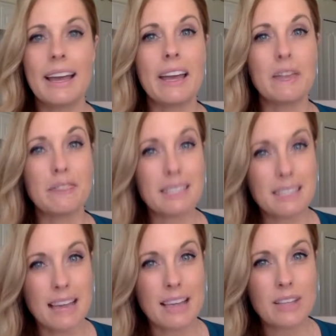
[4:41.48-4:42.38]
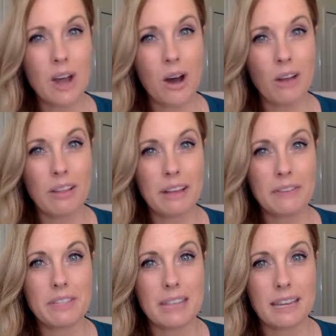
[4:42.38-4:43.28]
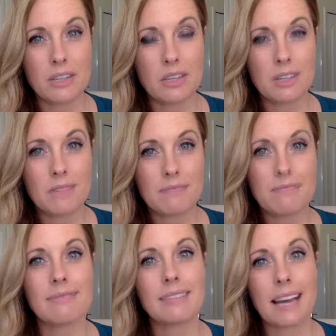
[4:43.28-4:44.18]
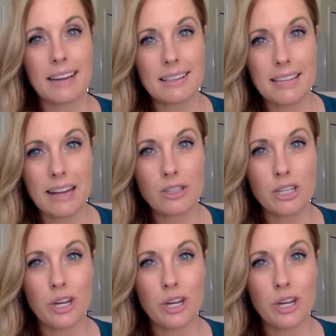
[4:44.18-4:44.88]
If it says all life stages, that is actually